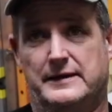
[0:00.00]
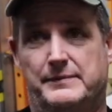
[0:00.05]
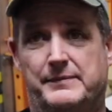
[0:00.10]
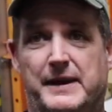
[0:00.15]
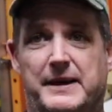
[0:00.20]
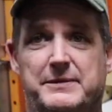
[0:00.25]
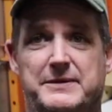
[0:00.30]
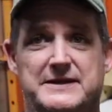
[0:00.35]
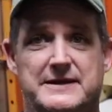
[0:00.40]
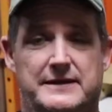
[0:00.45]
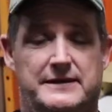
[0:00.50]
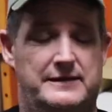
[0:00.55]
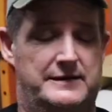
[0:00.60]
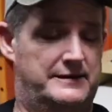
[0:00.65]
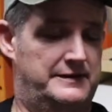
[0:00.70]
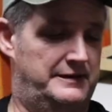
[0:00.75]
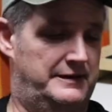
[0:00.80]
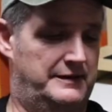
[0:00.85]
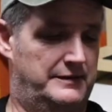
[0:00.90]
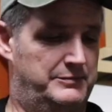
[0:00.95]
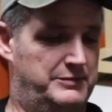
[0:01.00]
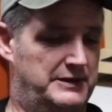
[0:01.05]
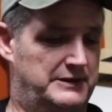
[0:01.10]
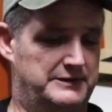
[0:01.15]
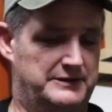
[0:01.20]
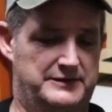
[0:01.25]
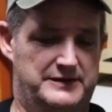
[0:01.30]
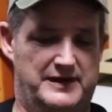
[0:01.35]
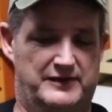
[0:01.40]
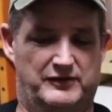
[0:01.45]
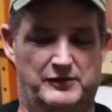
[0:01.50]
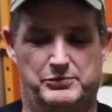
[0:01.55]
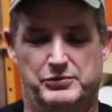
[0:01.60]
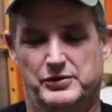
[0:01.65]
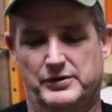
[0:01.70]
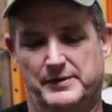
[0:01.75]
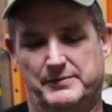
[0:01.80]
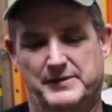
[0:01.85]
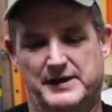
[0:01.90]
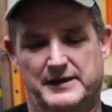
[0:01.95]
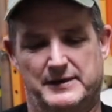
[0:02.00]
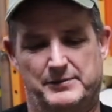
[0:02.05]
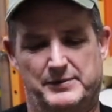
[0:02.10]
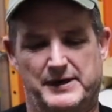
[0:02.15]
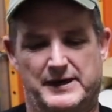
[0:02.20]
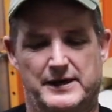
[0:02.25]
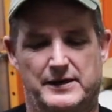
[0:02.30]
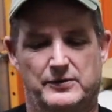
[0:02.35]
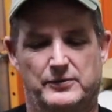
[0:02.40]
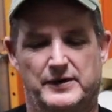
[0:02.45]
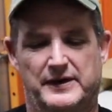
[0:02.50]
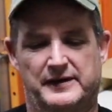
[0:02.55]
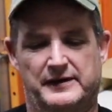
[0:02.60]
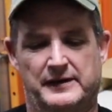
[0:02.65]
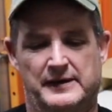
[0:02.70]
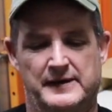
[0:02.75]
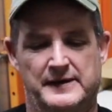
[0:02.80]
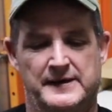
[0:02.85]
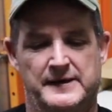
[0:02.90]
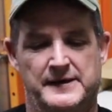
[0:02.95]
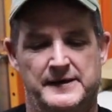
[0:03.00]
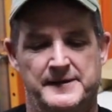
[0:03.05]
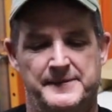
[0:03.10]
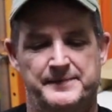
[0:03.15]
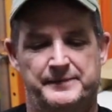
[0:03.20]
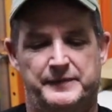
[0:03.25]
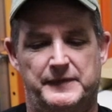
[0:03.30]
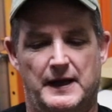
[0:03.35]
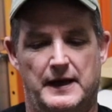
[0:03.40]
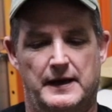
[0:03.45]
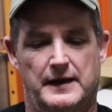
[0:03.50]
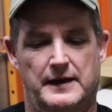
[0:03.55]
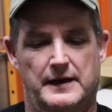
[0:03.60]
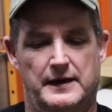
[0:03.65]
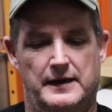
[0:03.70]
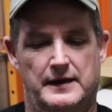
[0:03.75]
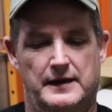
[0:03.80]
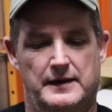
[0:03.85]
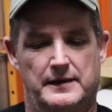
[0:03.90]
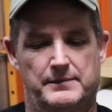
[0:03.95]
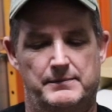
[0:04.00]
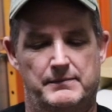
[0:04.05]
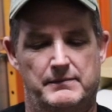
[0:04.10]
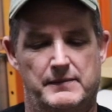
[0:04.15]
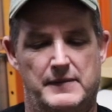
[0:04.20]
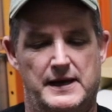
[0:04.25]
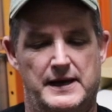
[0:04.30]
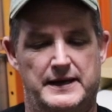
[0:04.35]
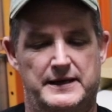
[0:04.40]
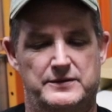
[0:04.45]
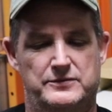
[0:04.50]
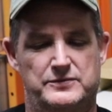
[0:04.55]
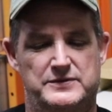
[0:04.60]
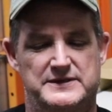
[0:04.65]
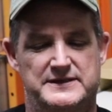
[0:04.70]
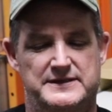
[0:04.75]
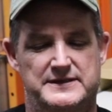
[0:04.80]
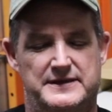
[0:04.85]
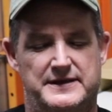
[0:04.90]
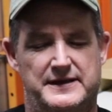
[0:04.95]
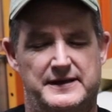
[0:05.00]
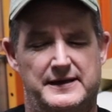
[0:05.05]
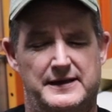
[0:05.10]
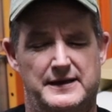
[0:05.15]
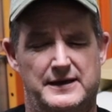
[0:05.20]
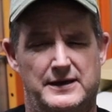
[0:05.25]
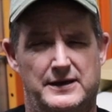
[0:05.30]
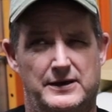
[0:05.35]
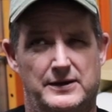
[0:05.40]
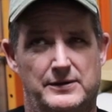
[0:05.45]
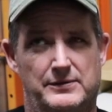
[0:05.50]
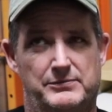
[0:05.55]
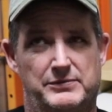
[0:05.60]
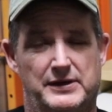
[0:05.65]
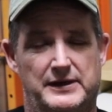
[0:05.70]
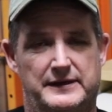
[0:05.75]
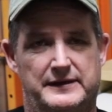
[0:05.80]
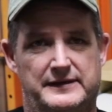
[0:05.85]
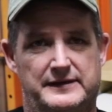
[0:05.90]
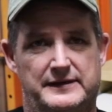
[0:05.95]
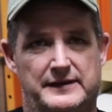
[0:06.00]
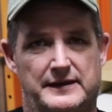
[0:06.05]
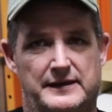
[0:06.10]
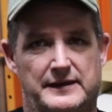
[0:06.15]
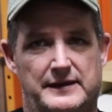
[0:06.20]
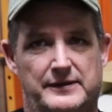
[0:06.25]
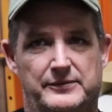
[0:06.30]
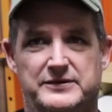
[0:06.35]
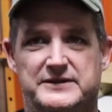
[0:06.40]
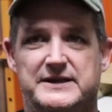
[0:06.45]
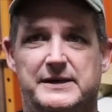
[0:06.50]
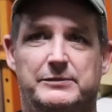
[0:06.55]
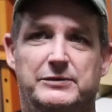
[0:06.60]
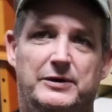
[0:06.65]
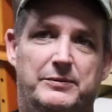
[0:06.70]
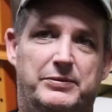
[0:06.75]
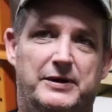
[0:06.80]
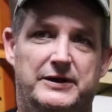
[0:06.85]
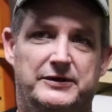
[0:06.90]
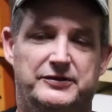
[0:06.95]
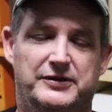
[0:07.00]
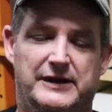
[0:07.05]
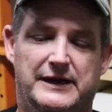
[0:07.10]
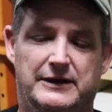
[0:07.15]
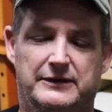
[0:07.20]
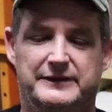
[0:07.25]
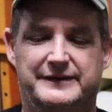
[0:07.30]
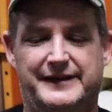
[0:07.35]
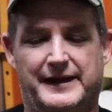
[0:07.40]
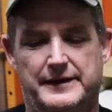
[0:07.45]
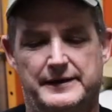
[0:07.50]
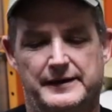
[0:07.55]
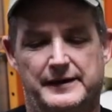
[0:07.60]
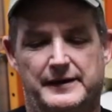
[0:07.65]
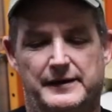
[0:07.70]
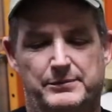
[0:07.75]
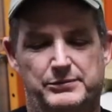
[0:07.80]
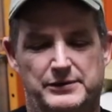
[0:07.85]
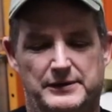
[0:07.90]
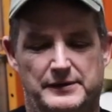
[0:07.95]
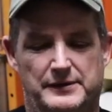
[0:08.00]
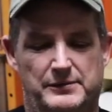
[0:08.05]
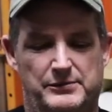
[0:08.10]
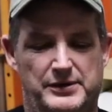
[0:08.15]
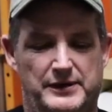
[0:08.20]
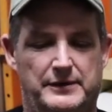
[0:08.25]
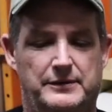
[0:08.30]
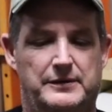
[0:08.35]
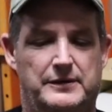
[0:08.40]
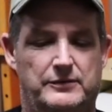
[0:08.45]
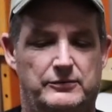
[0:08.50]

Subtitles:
maybe the builder never put them in to begin with. Mine was there, but I was able to punch it out, tighten it up a little bit,